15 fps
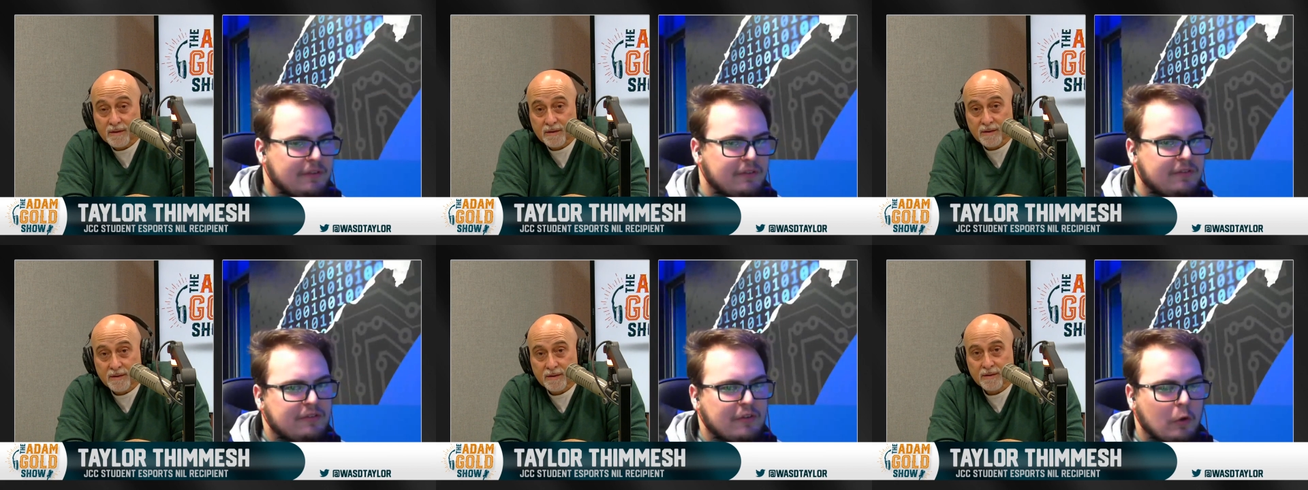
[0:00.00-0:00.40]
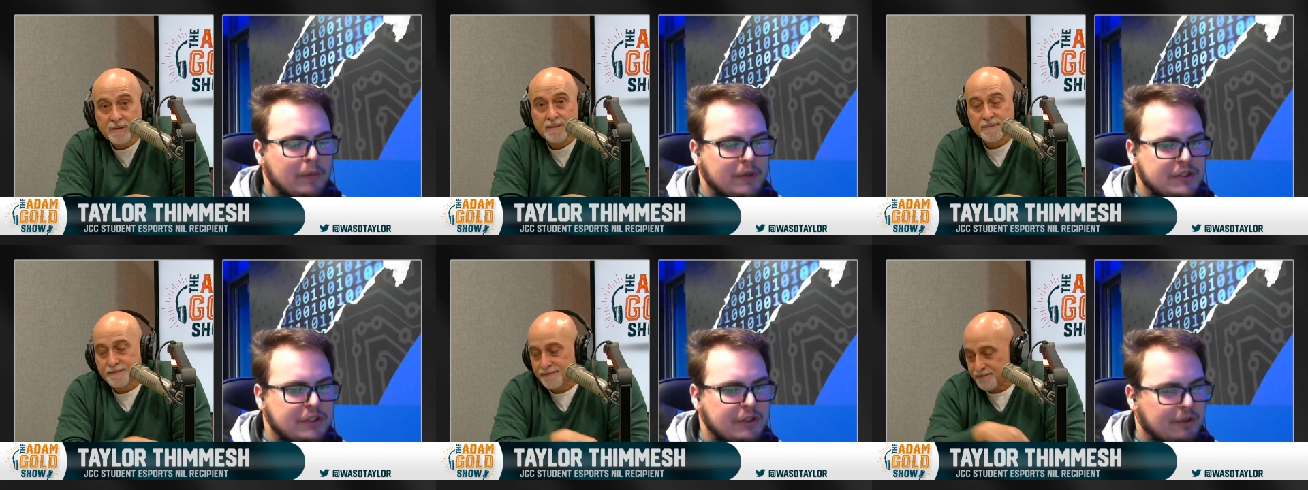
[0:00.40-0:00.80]
Speaker 1: They've done
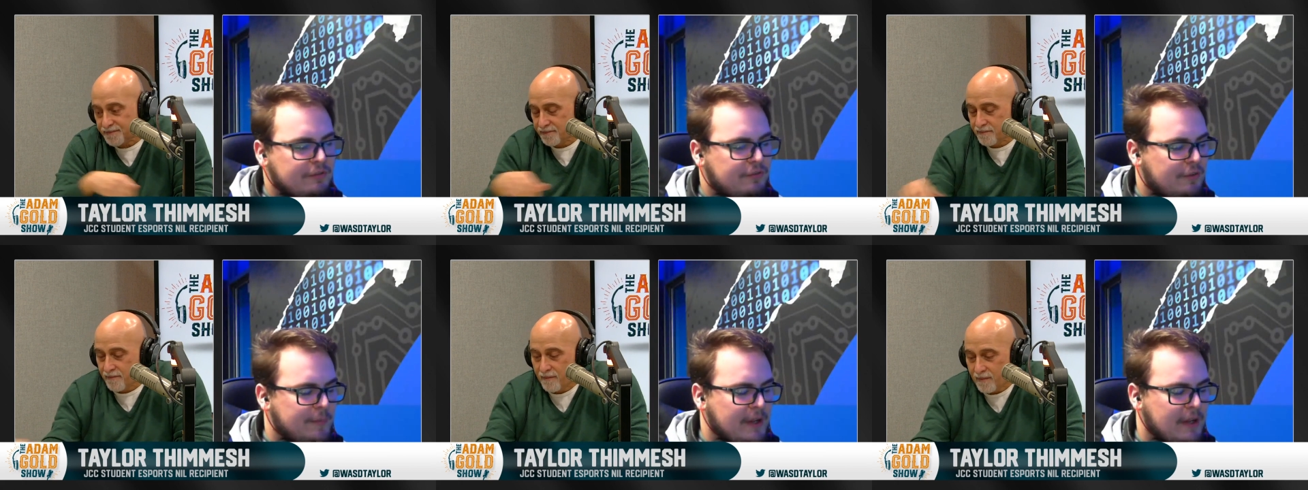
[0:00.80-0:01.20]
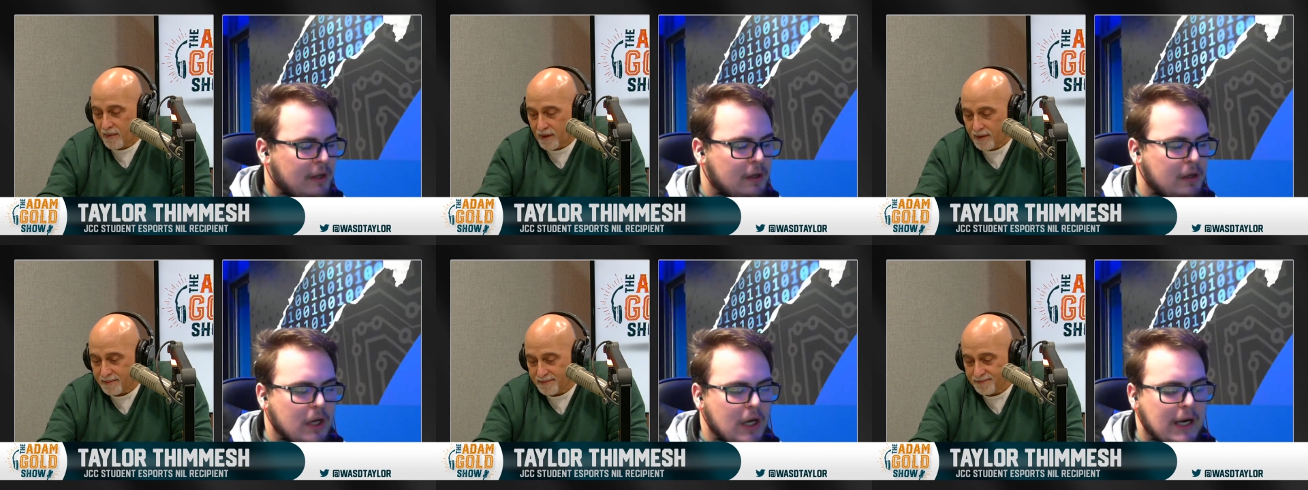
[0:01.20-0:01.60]
so much good for
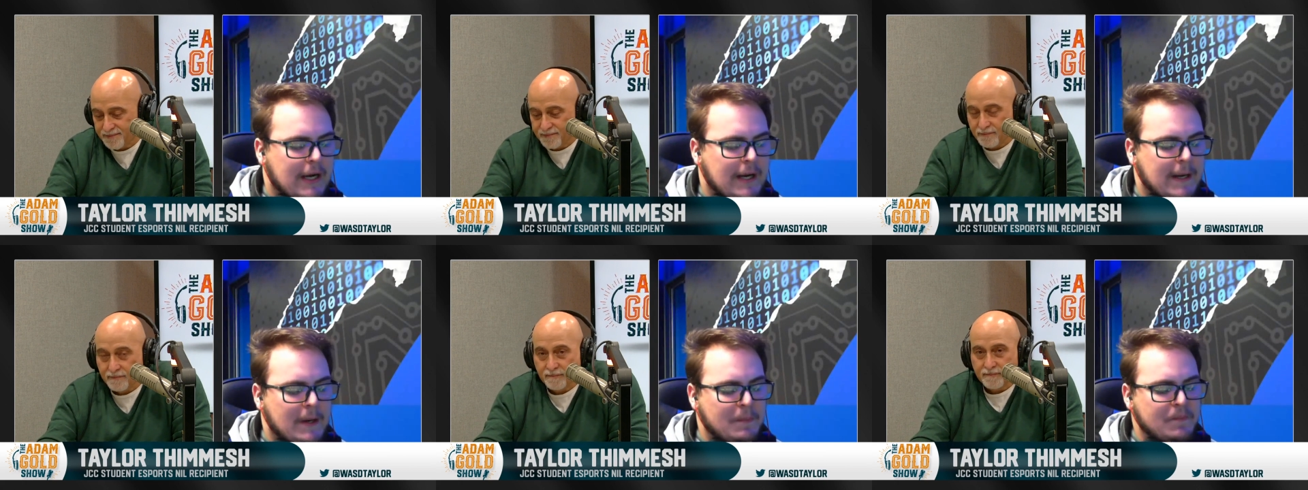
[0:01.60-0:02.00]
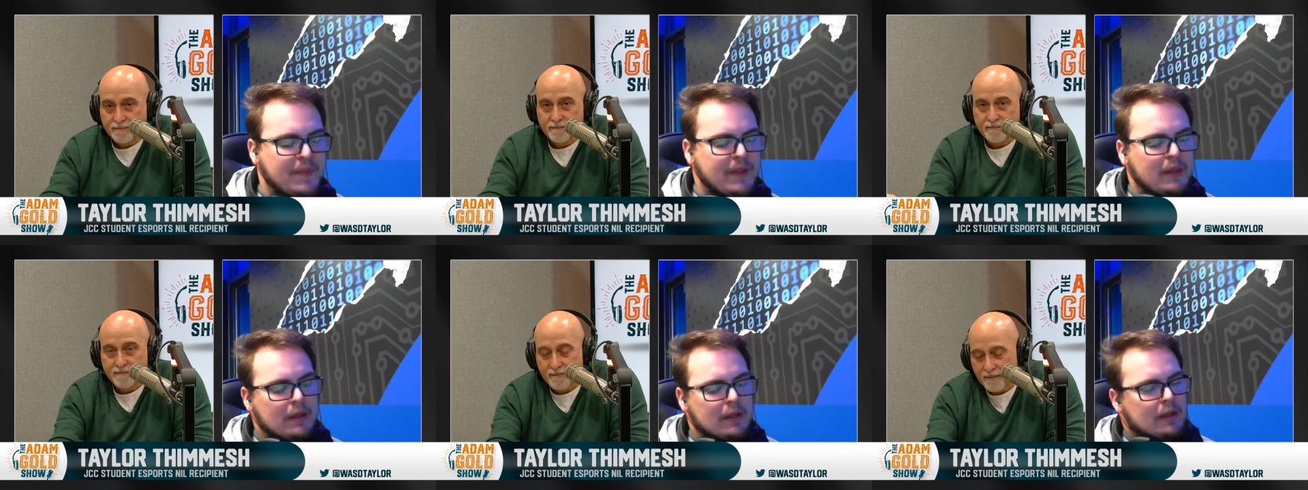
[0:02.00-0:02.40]
me.
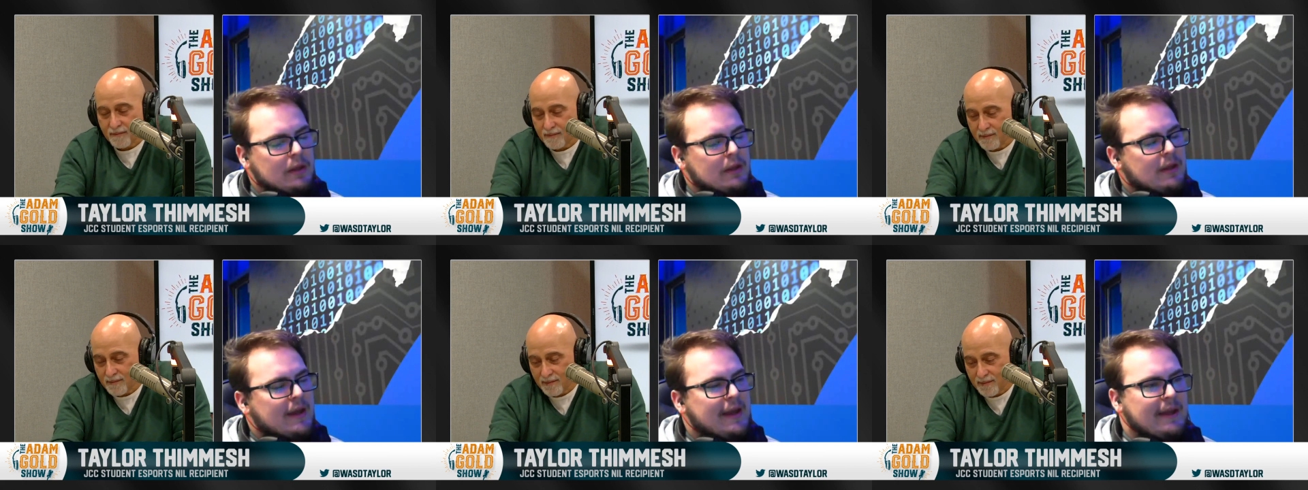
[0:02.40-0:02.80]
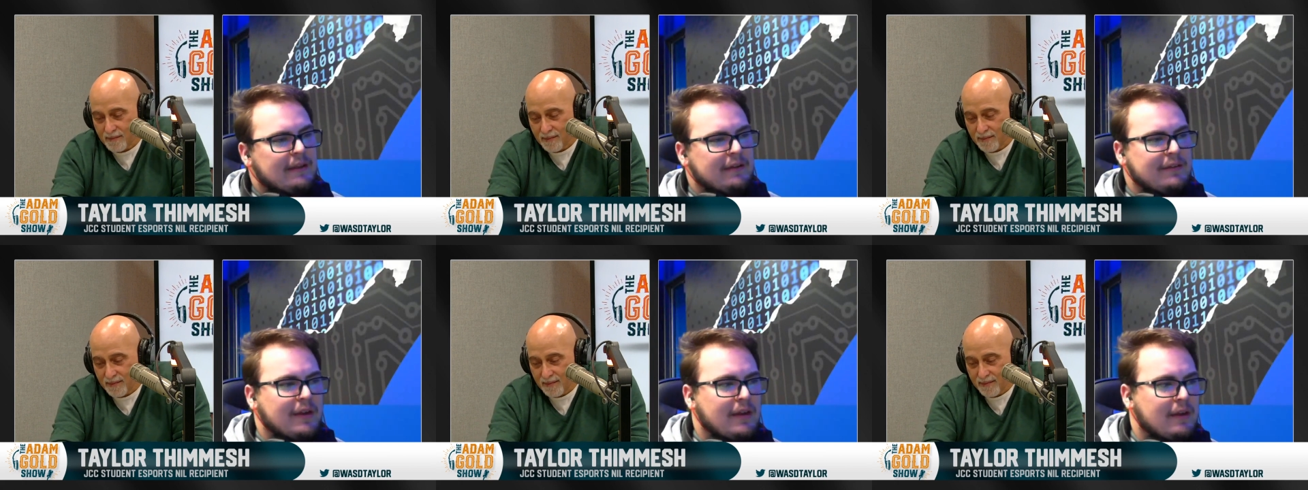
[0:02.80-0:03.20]
Um,
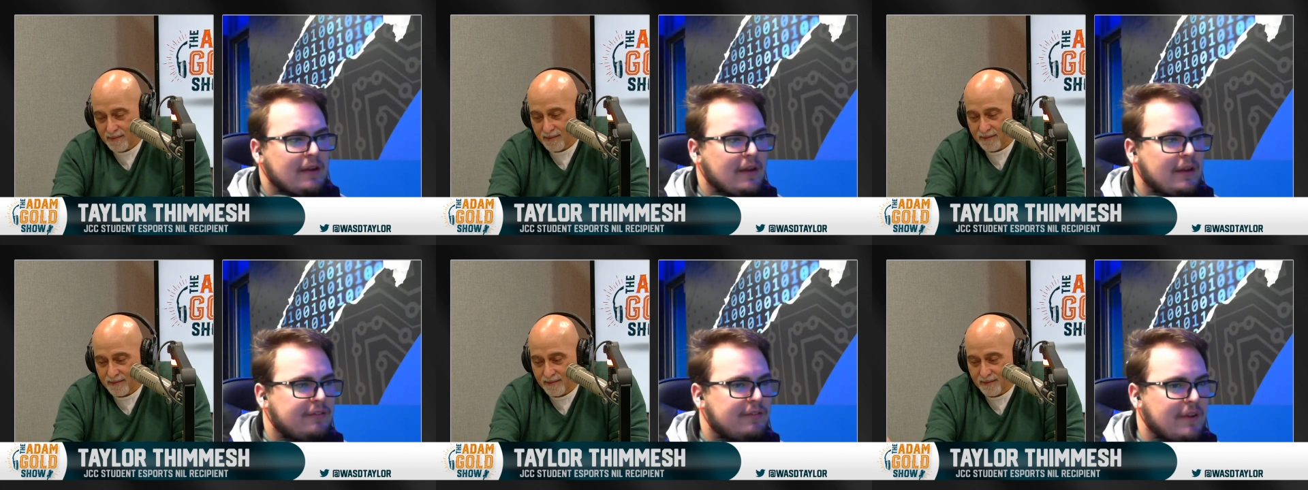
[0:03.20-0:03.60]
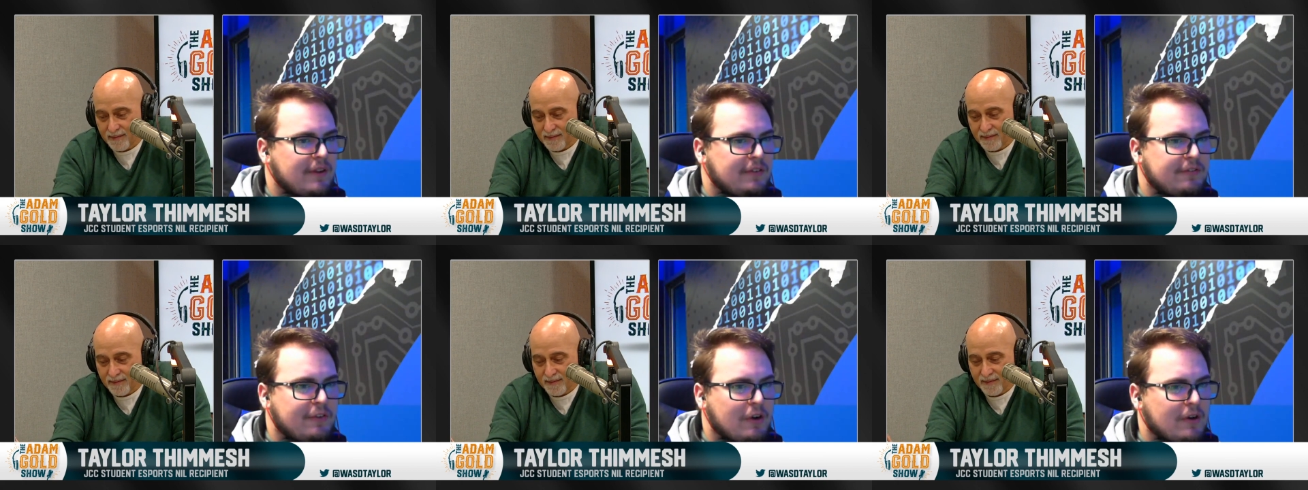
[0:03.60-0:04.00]
and uh, as
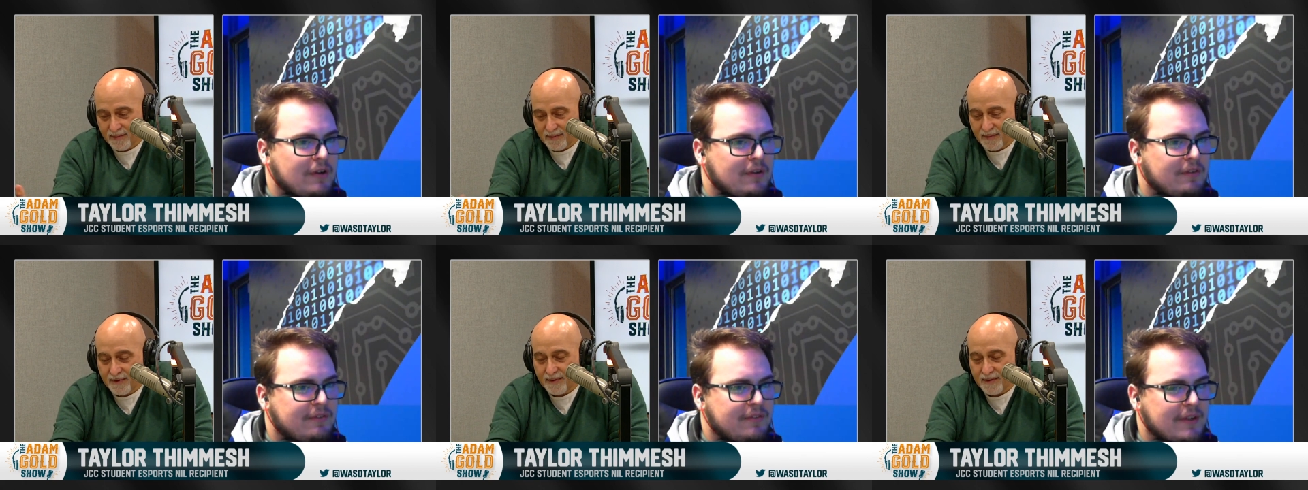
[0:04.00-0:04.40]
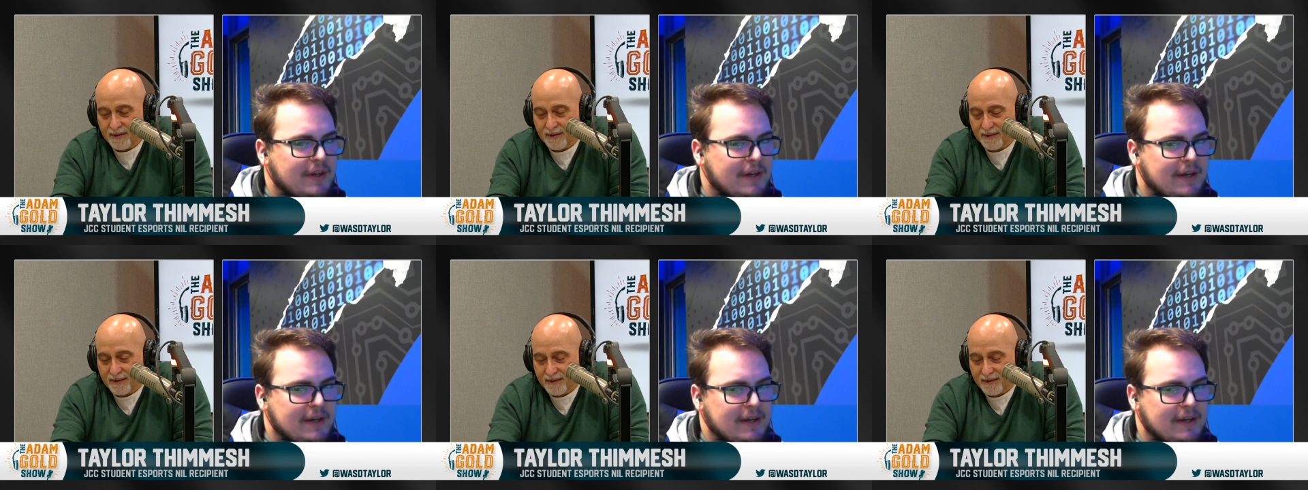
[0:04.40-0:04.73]
as far as